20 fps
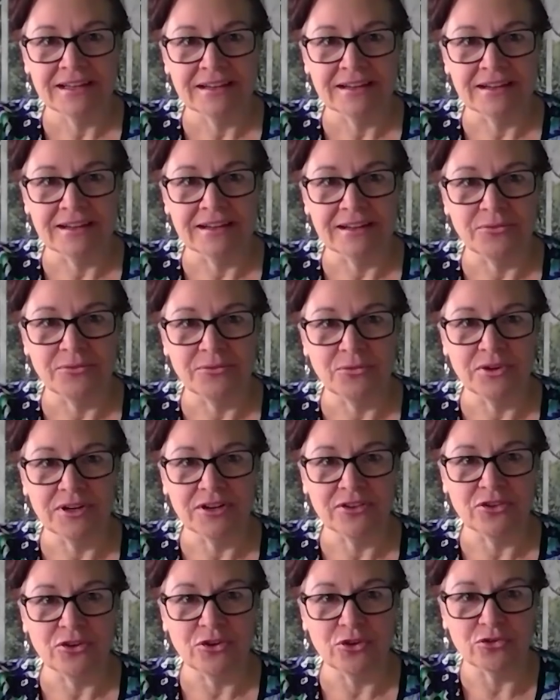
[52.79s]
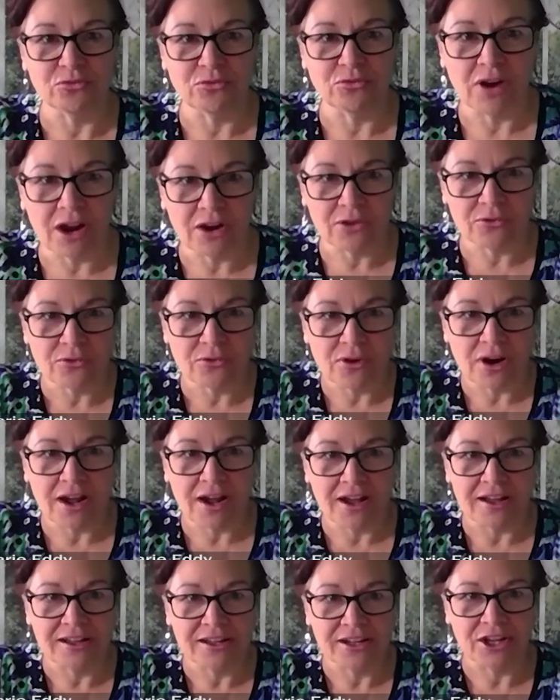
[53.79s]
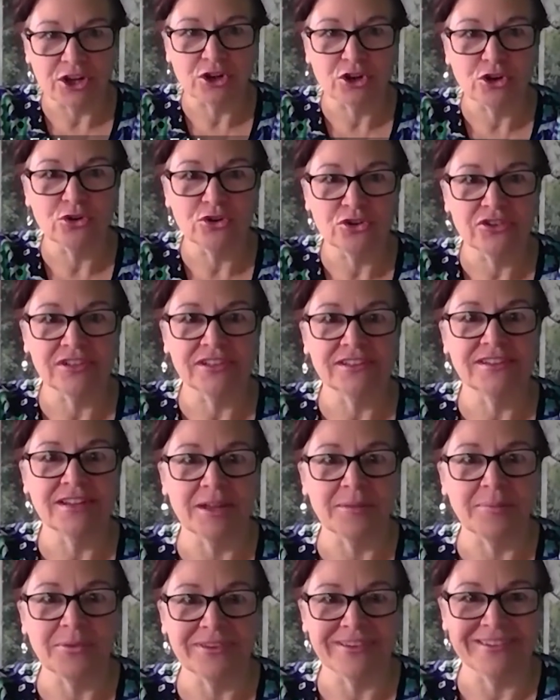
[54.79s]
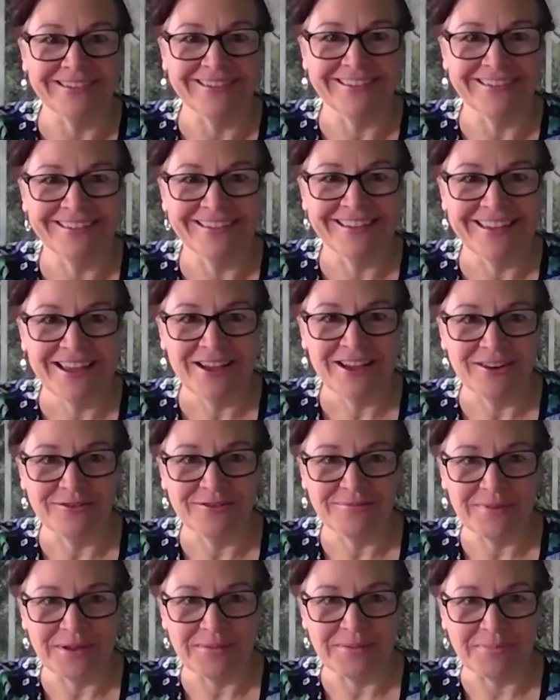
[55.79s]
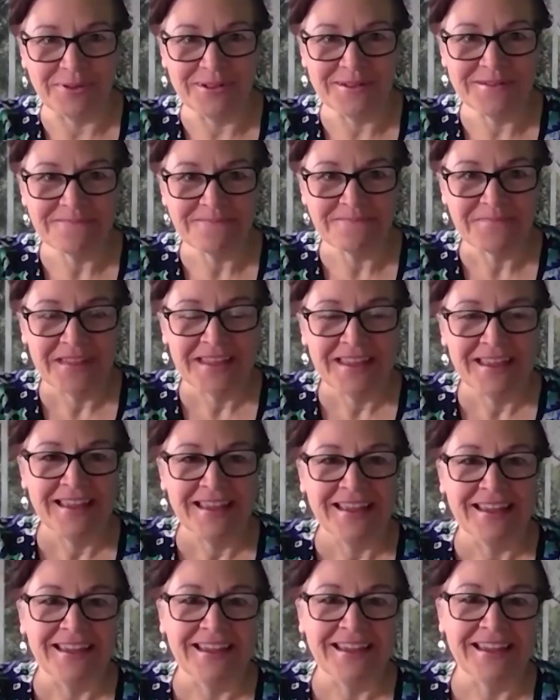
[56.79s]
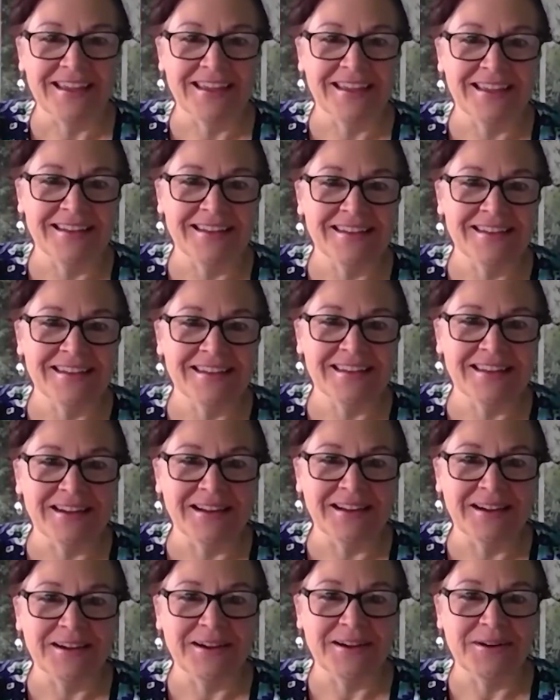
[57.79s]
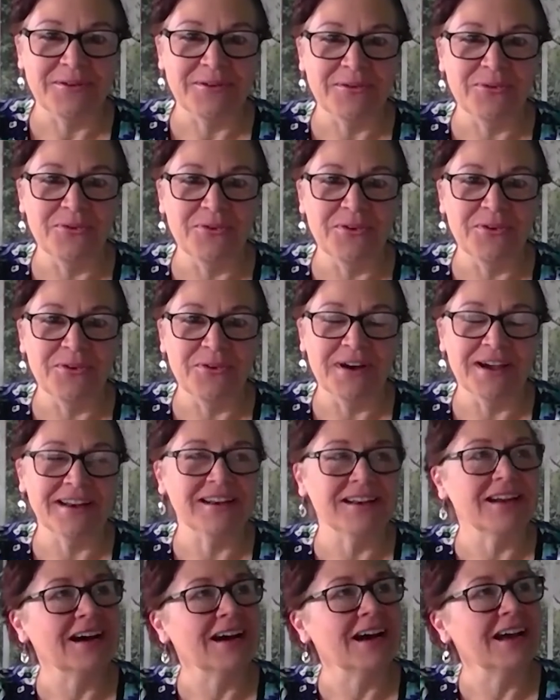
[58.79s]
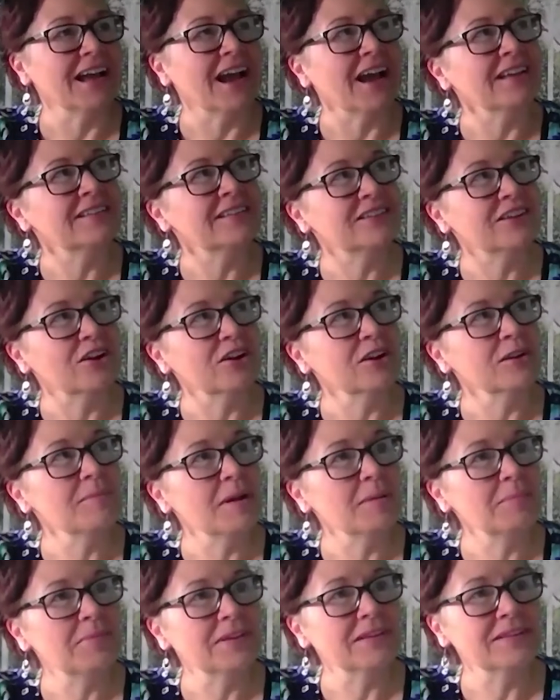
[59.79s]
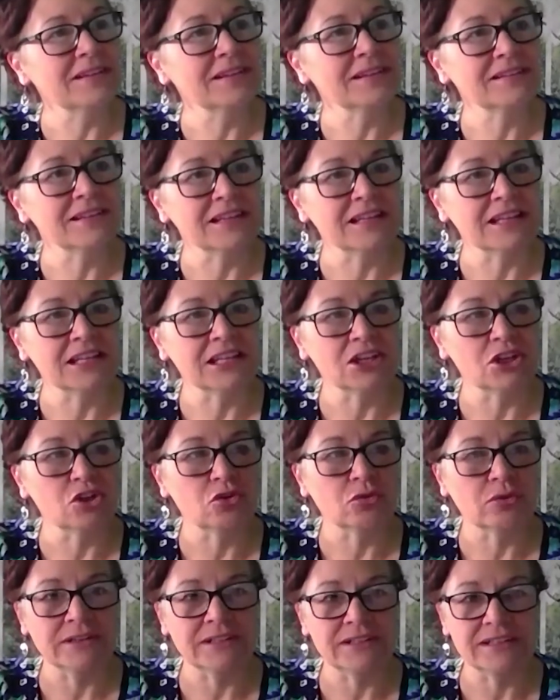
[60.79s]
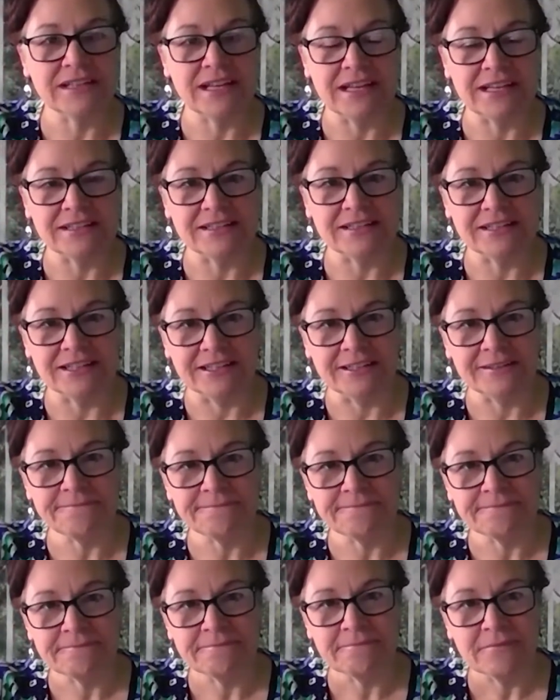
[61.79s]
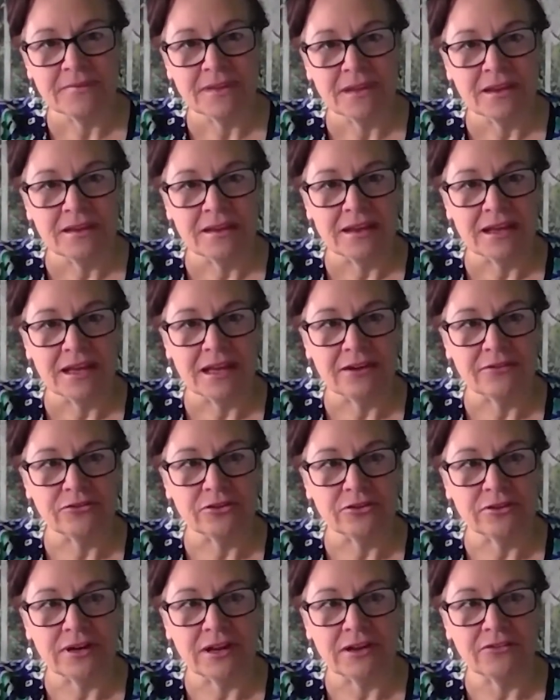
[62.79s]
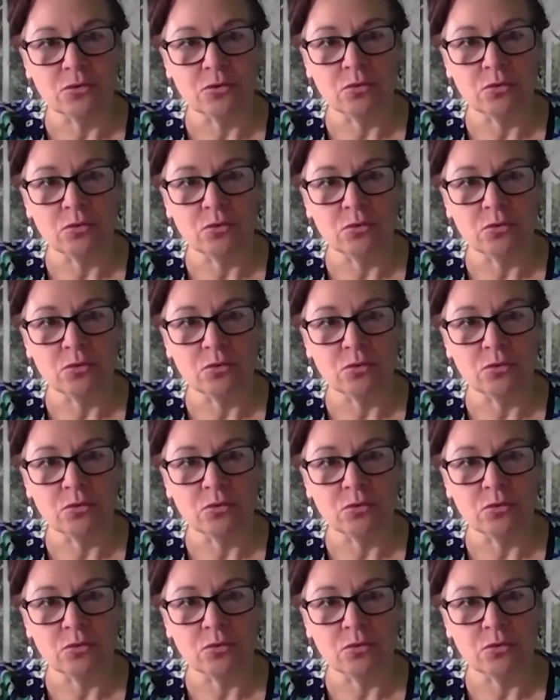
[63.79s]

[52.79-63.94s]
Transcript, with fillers: I'm one of those rah rah encouraging types of people. And uh, what I, I started my business in 2018 after having